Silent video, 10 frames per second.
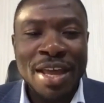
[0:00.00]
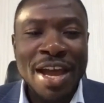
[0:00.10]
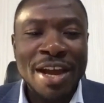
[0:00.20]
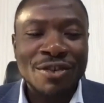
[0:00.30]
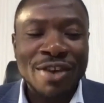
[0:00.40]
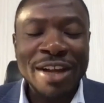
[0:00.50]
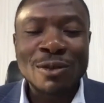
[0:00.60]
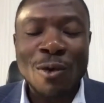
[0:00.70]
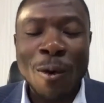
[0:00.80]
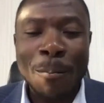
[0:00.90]
and trying to
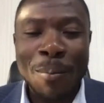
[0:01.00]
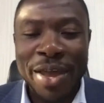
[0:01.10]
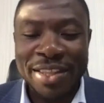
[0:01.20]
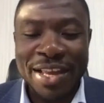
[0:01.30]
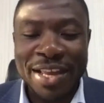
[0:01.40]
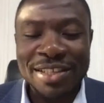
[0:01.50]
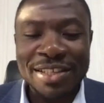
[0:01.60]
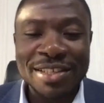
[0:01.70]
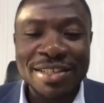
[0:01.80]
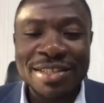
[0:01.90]
compare
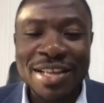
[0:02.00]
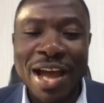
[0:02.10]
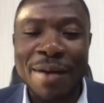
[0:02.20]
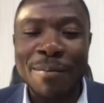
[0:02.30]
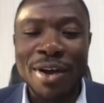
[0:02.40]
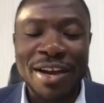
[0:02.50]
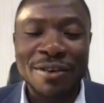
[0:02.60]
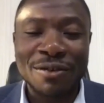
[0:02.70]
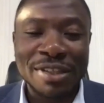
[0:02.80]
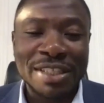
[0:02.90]
taxations among
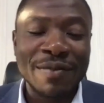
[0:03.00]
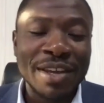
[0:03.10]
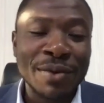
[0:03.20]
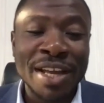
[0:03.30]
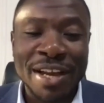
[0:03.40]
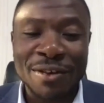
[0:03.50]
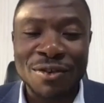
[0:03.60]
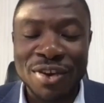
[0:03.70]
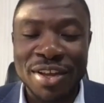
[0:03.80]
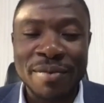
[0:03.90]
countries, even in
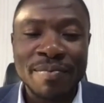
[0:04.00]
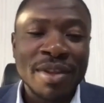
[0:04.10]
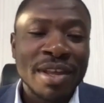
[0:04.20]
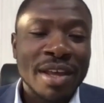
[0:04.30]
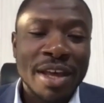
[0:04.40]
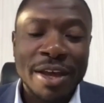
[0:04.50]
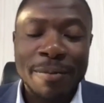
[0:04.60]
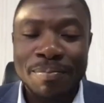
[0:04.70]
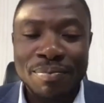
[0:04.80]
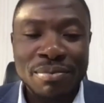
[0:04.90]
country,
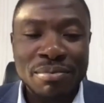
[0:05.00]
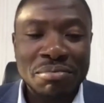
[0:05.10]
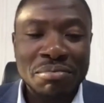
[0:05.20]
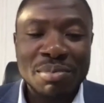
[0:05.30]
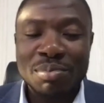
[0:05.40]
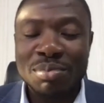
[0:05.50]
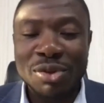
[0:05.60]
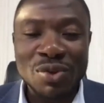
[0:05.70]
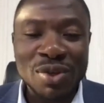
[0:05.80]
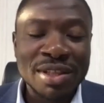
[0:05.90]

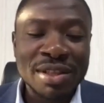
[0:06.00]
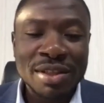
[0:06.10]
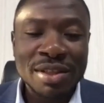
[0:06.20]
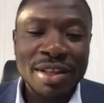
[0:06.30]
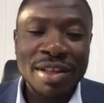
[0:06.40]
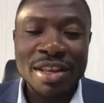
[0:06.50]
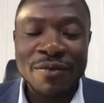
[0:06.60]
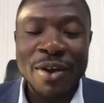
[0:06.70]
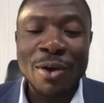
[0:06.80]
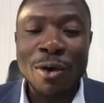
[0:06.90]
between
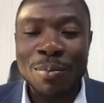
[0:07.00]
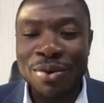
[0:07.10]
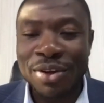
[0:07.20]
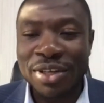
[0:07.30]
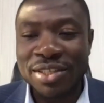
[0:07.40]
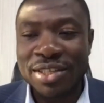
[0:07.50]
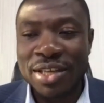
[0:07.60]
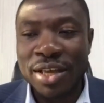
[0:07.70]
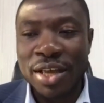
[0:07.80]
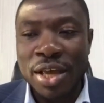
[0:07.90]
different corporations.
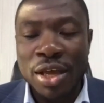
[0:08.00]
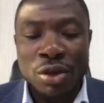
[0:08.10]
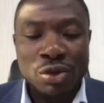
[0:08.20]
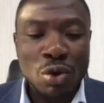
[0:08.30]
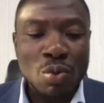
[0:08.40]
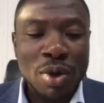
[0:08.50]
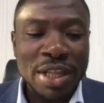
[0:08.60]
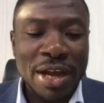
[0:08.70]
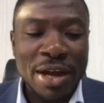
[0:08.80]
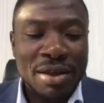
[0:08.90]
So what
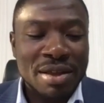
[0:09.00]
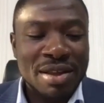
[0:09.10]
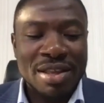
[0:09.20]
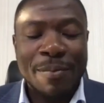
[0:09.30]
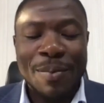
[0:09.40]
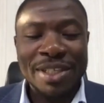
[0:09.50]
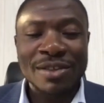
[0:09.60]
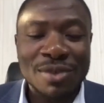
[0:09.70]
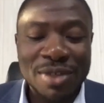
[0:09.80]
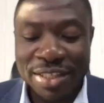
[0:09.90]
are the person
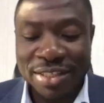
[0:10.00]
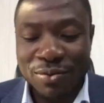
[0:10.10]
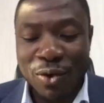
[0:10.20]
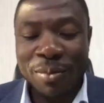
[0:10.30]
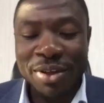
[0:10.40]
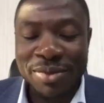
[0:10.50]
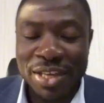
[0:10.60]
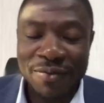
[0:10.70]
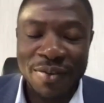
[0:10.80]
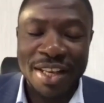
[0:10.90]
should just warm
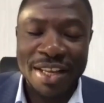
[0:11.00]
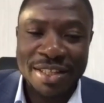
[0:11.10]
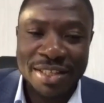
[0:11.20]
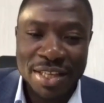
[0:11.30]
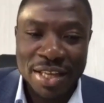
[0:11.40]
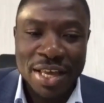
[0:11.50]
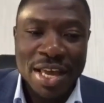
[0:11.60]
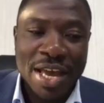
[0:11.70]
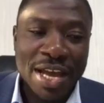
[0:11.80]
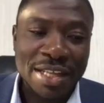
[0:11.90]
himself in it.
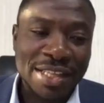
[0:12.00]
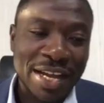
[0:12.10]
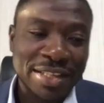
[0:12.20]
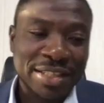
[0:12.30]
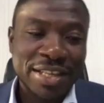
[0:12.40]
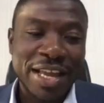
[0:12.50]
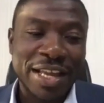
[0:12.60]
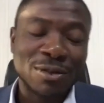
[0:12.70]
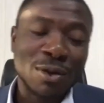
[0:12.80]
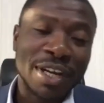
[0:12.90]
And tax
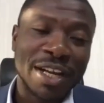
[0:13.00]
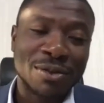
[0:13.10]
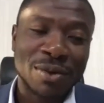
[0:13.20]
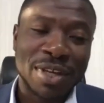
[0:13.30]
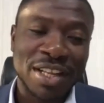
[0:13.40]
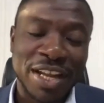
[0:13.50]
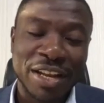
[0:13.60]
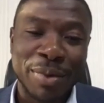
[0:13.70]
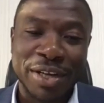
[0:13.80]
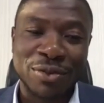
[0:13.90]
is not there to kill
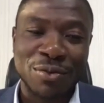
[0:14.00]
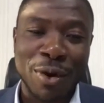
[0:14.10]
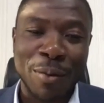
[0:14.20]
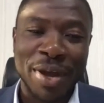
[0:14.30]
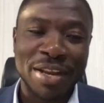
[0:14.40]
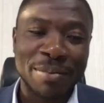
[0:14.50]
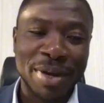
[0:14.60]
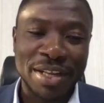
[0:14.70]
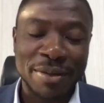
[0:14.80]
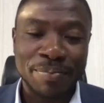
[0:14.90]
anybody, to rob
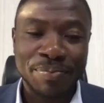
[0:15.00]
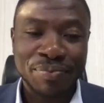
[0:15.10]
anybody.